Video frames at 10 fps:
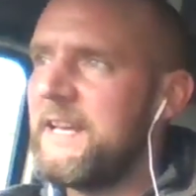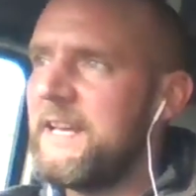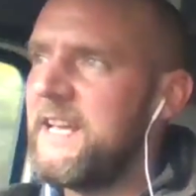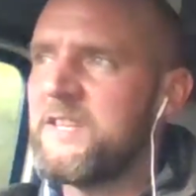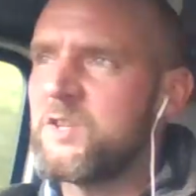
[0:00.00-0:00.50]

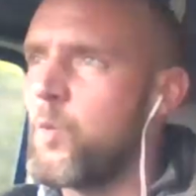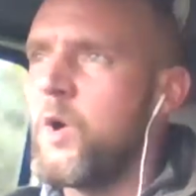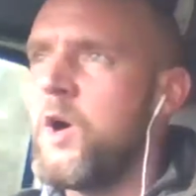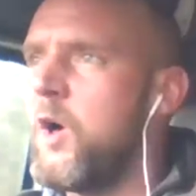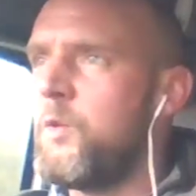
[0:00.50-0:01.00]
is a
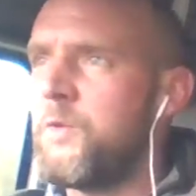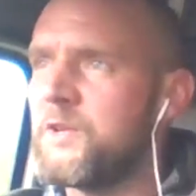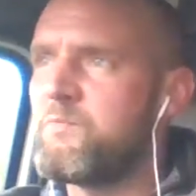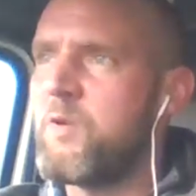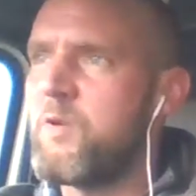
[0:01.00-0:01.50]
world
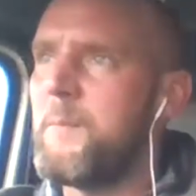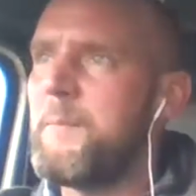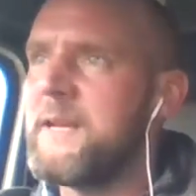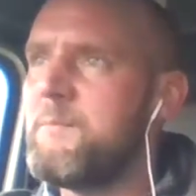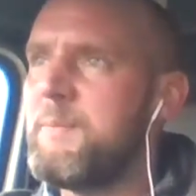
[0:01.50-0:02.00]
that's
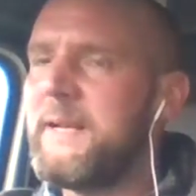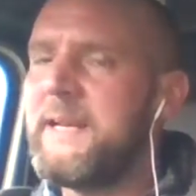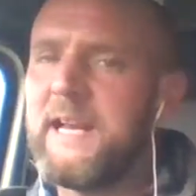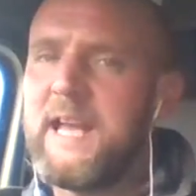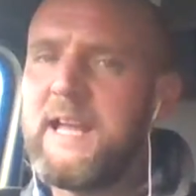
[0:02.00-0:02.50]
probably
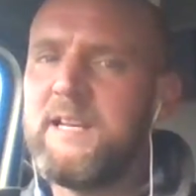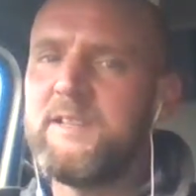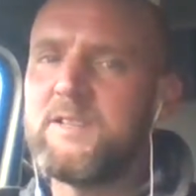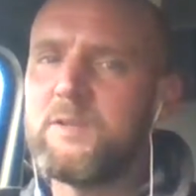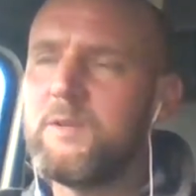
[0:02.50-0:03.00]
completely
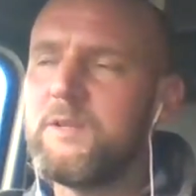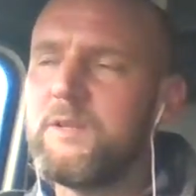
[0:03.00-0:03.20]
alien to us.